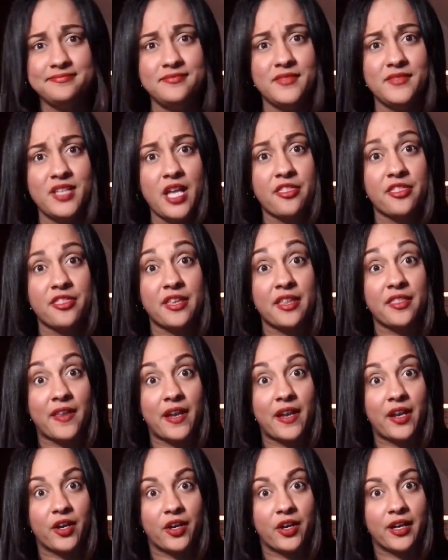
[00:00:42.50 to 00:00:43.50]
Nothing
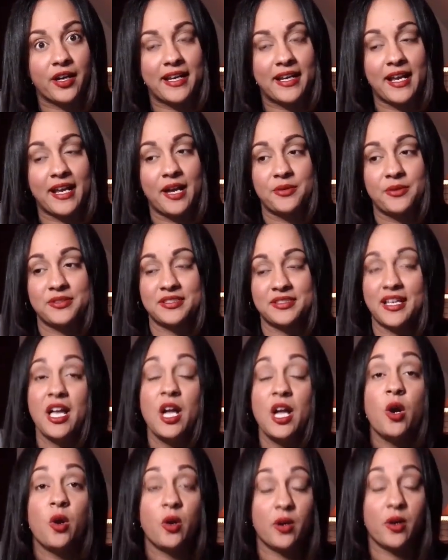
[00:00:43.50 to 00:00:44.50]
there. And I was,
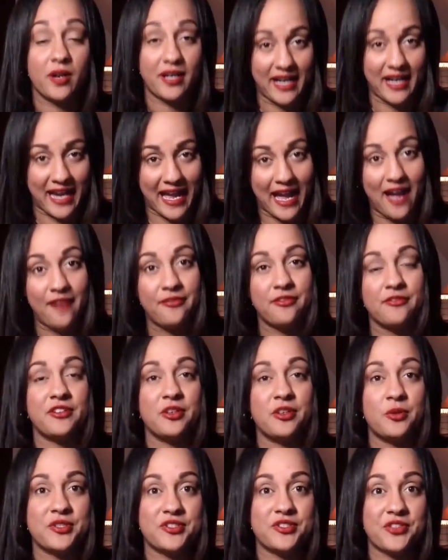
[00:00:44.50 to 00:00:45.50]
or half of
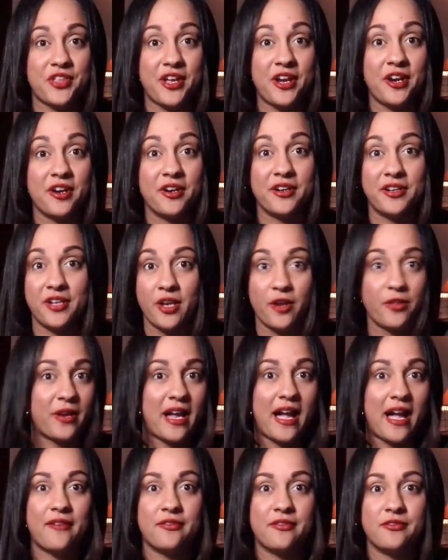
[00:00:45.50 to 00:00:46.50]
it was there, and the other
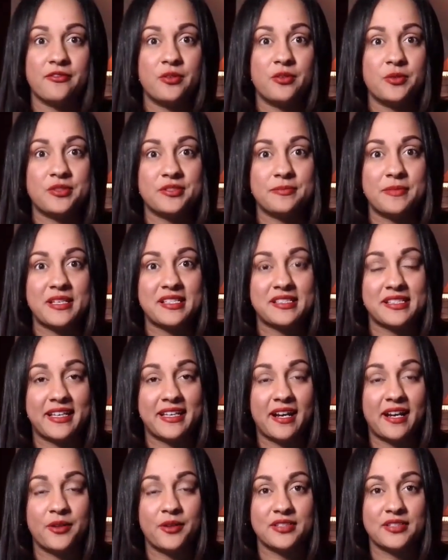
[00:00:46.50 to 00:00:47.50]
half of it was
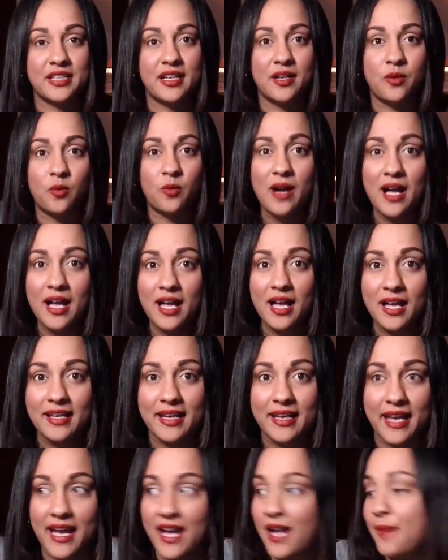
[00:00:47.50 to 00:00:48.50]
missing. And I was like,
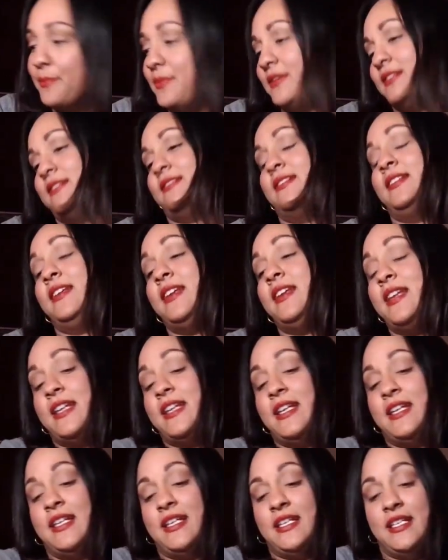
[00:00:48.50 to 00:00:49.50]
what happened?
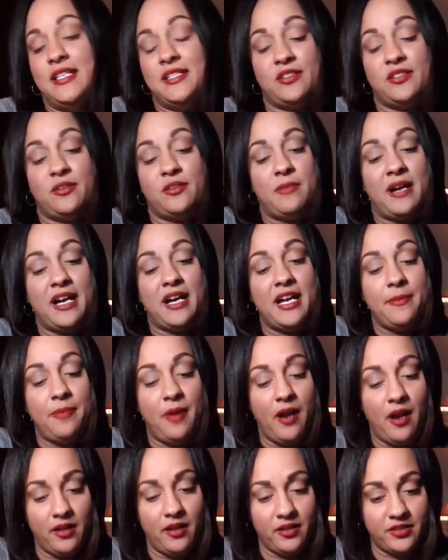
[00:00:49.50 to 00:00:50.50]
So my
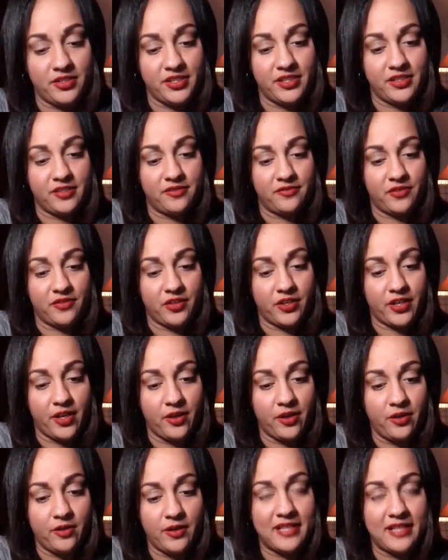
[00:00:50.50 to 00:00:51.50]
apologies, Virgo.